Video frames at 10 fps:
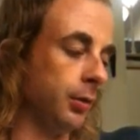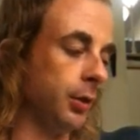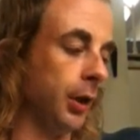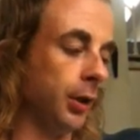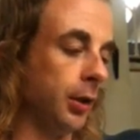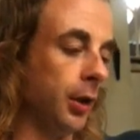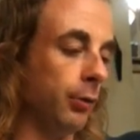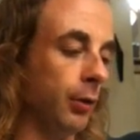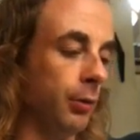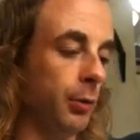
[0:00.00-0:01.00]
the
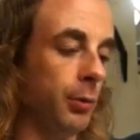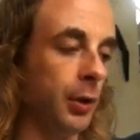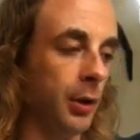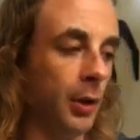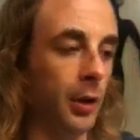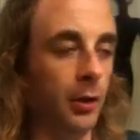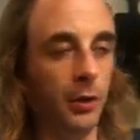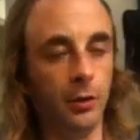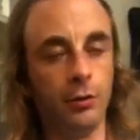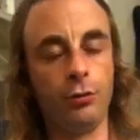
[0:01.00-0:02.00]
sixteen-year-old who was just like
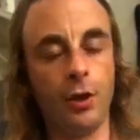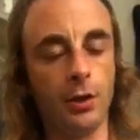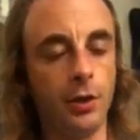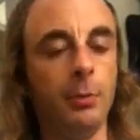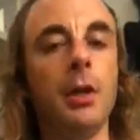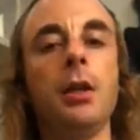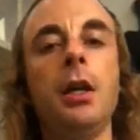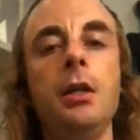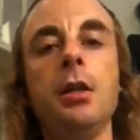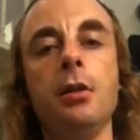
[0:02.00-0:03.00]
tragic. But
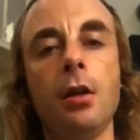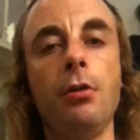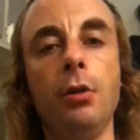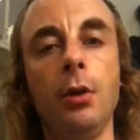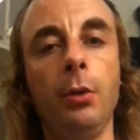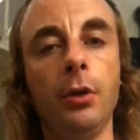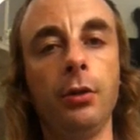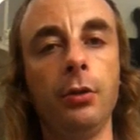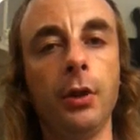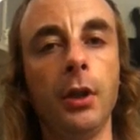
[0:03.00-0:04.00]
he didn't know who I was,
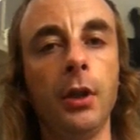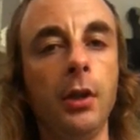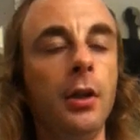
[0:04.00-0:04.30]
you see.